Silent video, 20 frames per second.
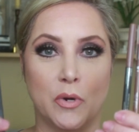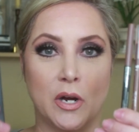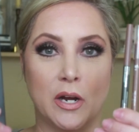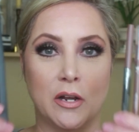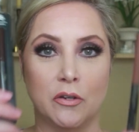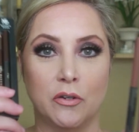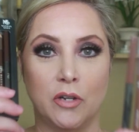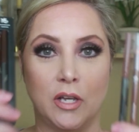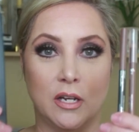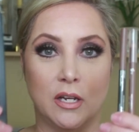
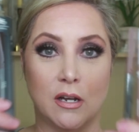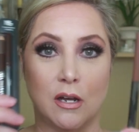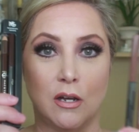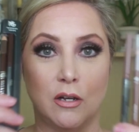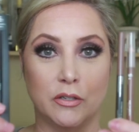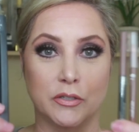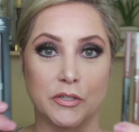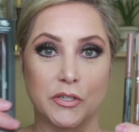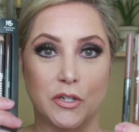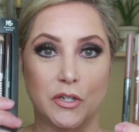brown can
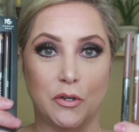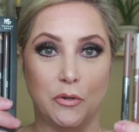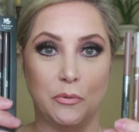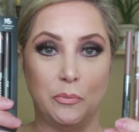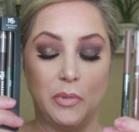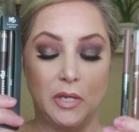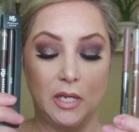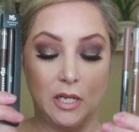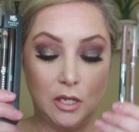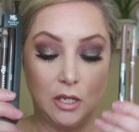
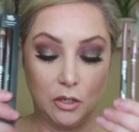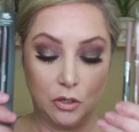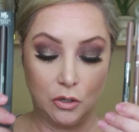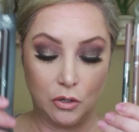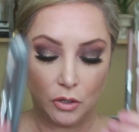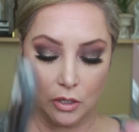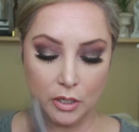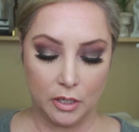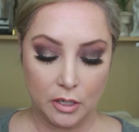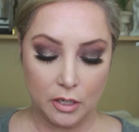also be
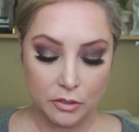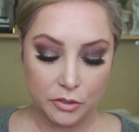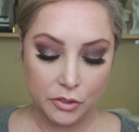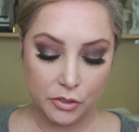good.